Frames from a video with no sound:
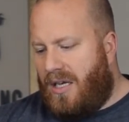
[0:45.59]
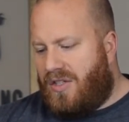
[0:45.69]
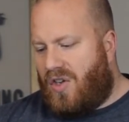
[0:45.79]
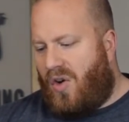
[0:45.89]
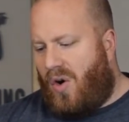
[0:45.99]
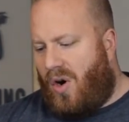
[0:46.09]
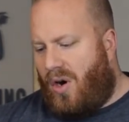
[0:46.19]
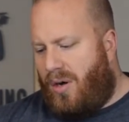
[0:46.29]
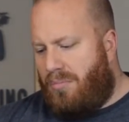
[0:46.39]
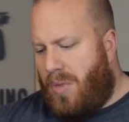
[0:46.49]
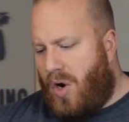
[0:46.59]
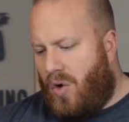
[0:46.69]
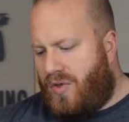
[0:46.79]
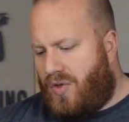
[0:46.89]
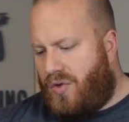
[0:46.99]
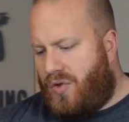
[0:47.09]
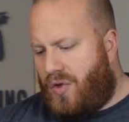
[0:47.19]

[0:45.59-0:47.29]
so almost